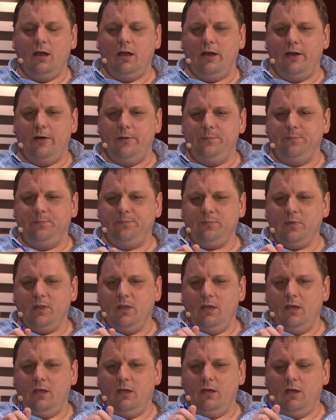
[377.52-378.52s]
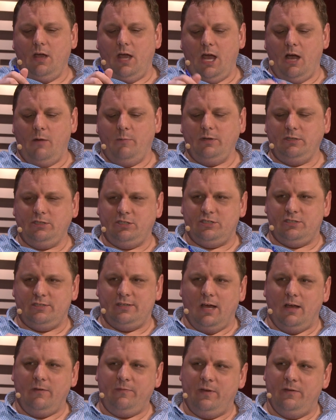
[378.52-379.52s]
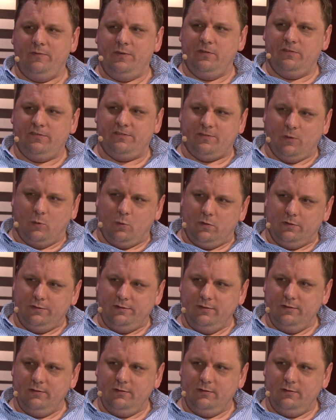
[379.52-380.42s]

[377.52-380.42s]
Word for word: um, how much stuff have you sold?